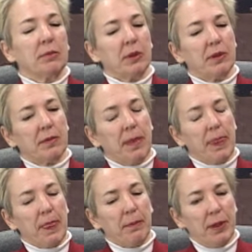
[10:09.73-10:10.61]
But
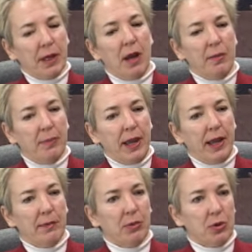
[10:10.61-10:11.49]
pick up
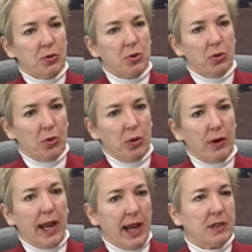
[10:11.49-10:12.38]
a
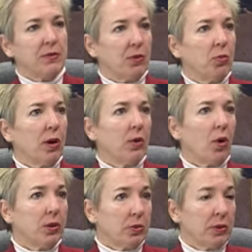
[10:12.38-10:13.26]
brochure, ask for one
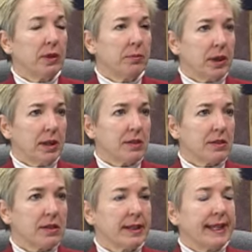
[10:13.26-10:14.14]
on green beans.